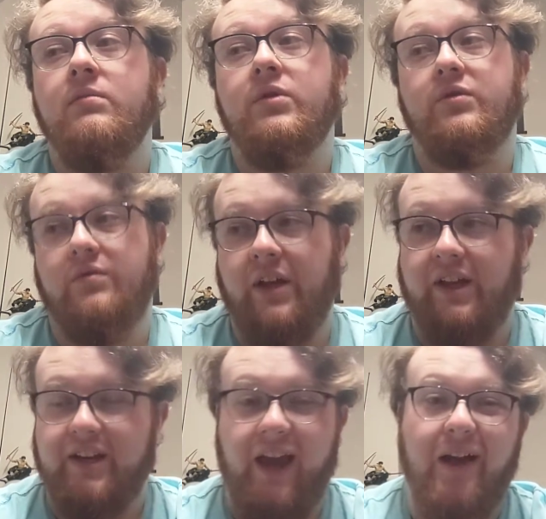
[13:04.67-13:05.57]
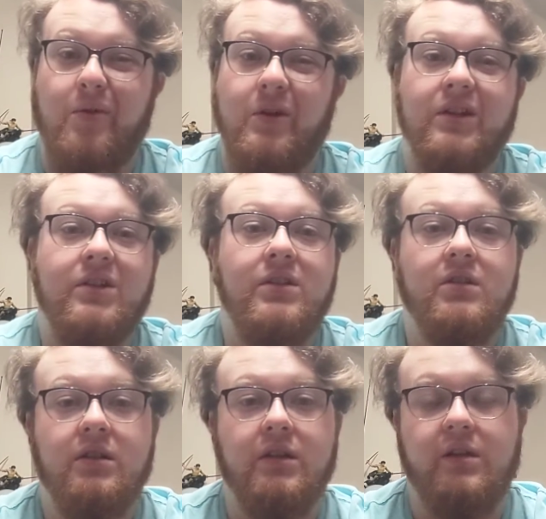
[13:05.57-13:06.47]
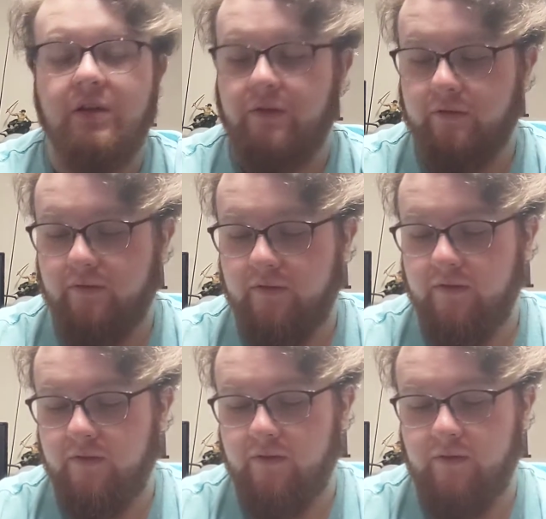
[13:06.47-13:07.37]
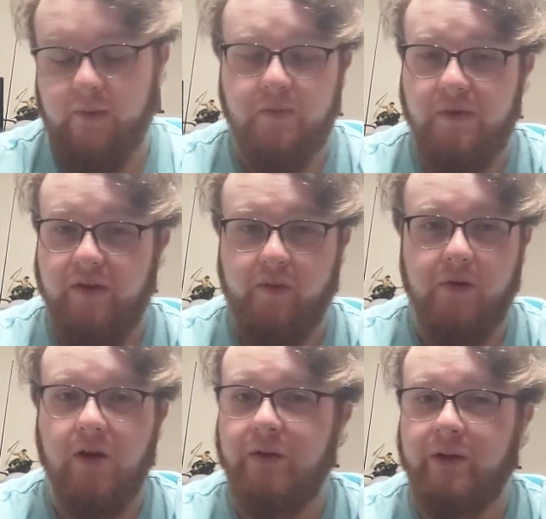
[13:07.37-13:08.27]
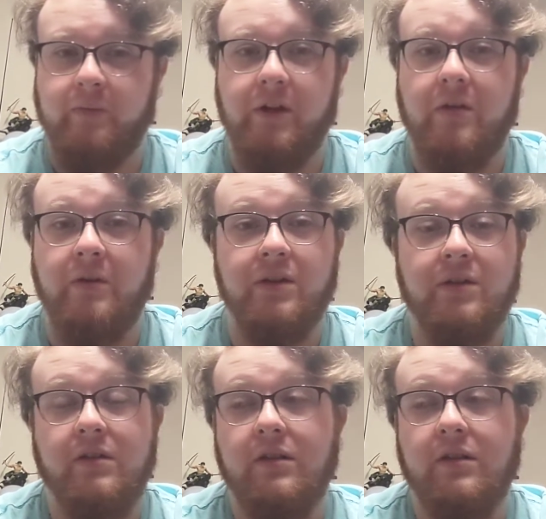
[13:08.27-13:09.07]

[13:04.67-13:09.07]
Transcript: But like now-ish, like if I'm going, I'm going.